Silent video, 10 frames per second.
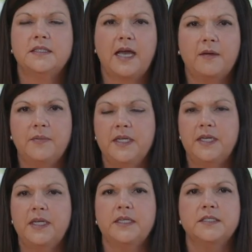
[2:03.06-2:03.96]

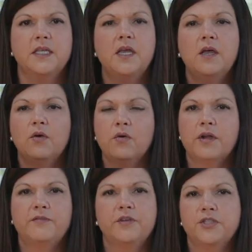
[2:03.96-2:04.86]
diabetes, or
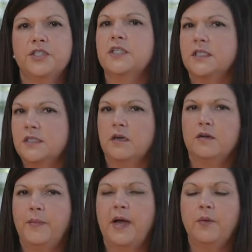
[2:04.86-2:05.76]
if you're just
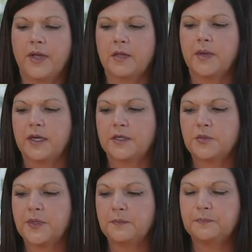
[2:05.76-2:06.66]
concerned about weight
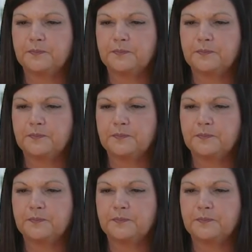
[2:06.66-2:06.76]
management.